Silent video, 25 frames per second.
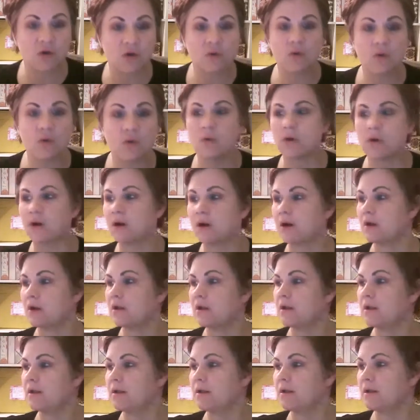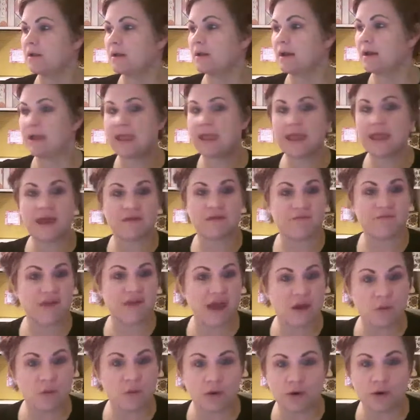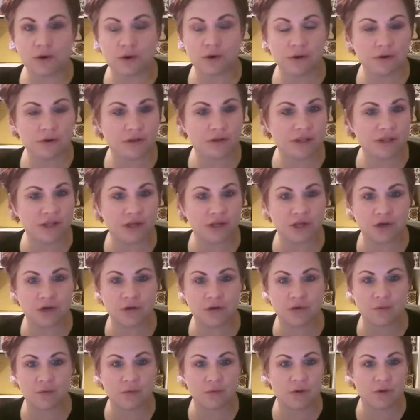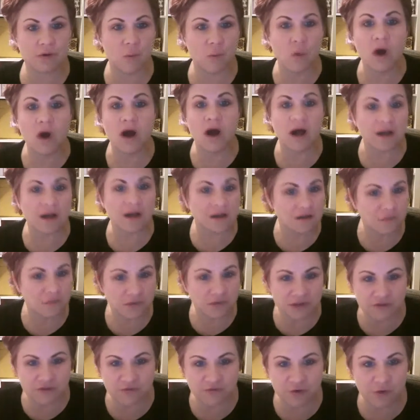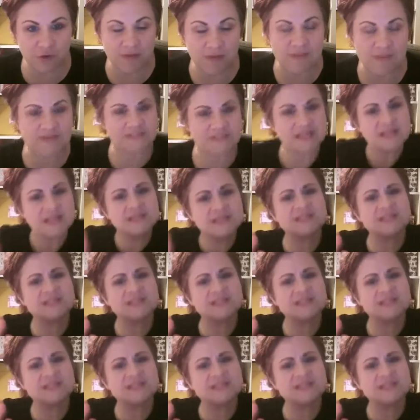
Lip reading: or a half-hour, walk with the fur babies.